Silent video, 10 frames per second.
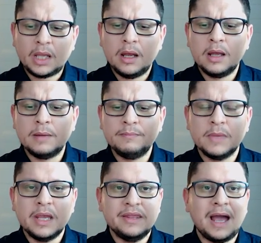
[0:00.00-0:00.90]

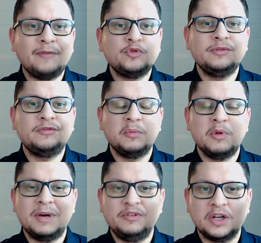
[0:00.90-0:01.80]
They have to inform the
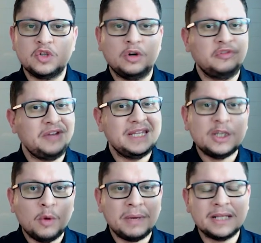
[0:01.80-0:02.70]
manufacturer of any
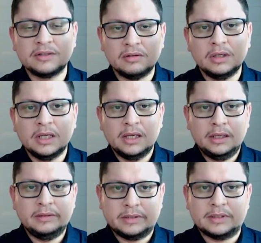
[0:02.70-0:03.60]
complaint. So
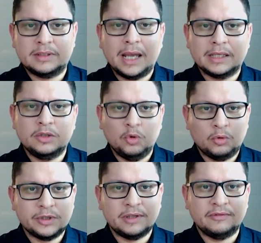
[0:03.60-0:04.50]
it's like you
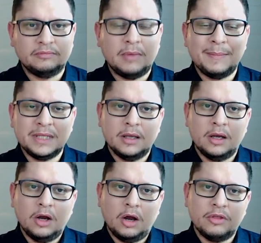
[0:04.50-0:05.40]
receive, I mean,
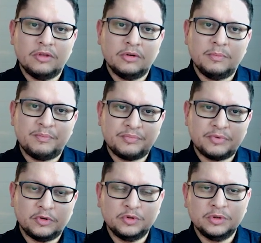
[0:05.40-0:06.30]
on the
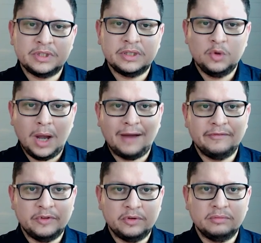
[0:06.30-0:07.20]
product, you
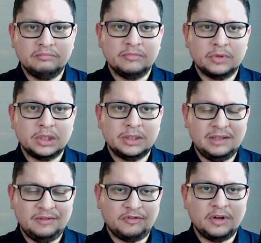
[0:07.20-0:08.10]
have the
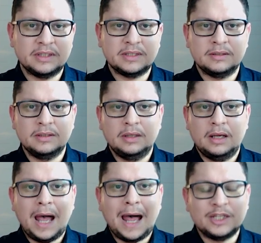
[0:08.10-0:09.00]
different
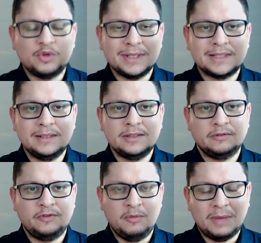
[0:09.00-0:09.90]
addresses
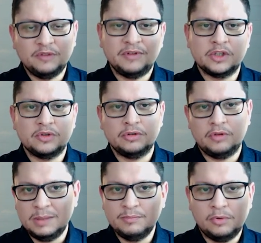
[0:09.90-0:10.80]
of the manufacturer,
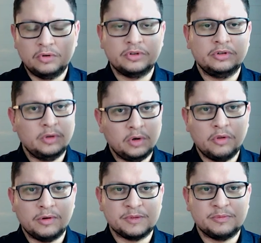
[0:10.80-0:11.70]
the importer, the
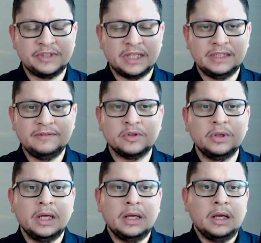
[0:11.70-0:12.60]
authorized representative. So
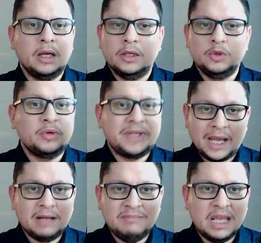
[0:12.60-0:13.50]
you
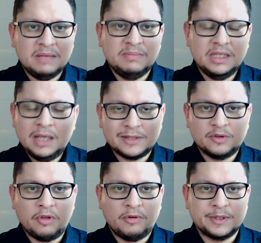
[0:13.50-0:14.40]
can maybe, as
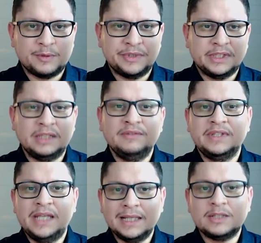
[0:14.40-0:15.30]
an authorized
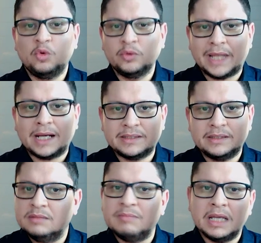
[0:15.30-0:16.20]
representative, get
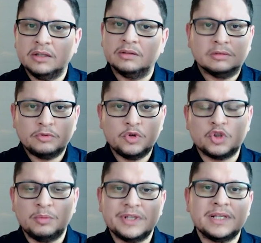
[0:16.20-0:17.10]
contacted by a
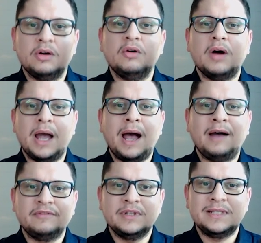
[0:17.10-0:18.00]
customer, say, oh, I
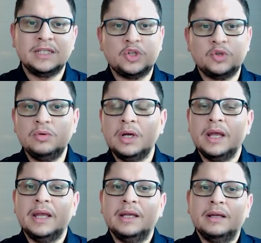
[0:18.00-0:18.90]
have this issue.
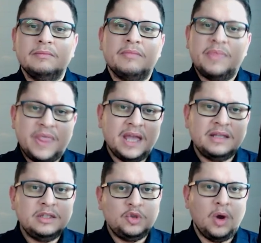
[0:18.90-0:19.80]

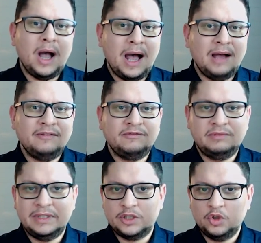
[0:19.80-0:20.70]
Then you have,
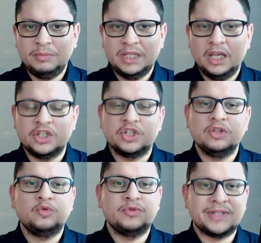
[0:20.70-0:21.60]
it's an
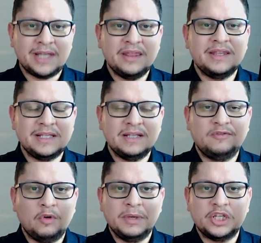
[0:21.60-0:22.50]
obligation to send this
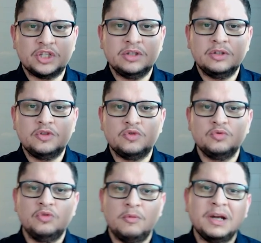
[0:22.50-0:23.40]
information
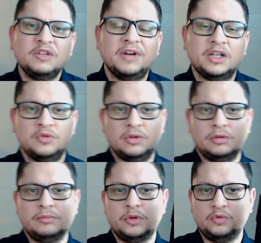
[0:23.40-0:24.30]
to the manufacturer.
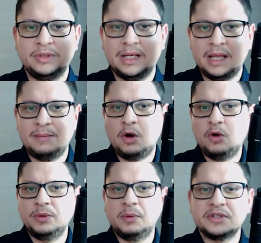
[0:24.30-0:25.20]
So to tell them, oh,
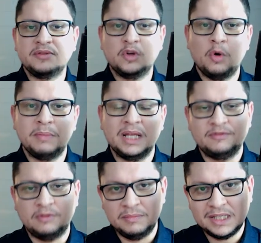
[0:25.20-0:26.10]
we received the complaint
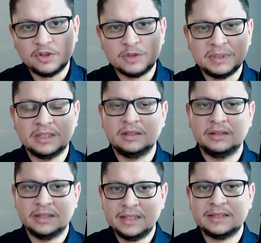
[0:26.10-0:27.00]
from this
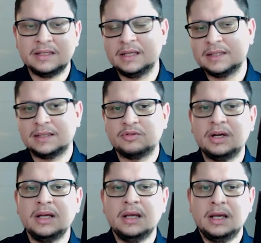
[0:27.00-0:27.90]
hospital, this thing,
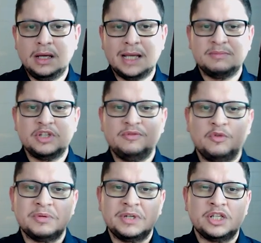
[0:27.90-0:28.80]
etc. As much
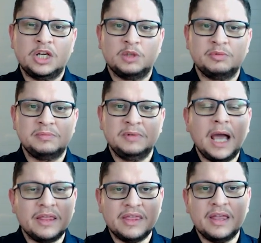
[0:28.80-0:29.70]
information as possible.
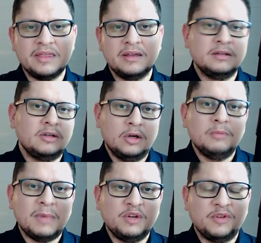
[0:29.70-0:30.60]
And then the
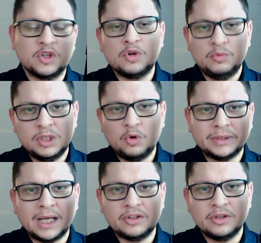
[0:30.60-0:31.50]
manufacturer will
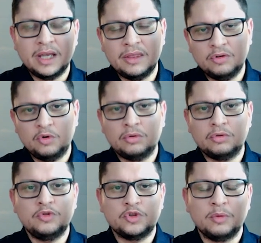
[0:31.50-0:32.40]
contact again the
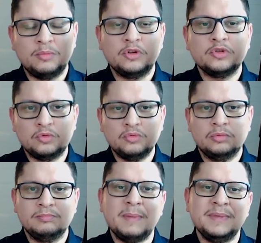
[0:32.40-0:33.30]
customer to
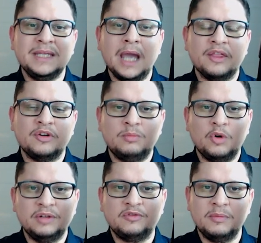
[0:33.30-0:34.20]
maybe gather
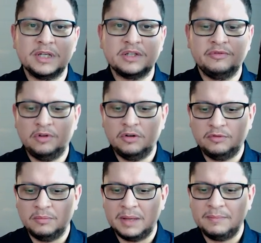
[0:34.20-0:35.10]
more information
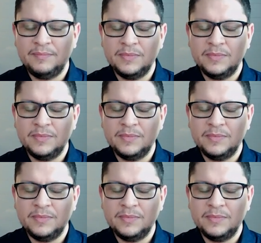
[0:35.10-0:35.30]
from them.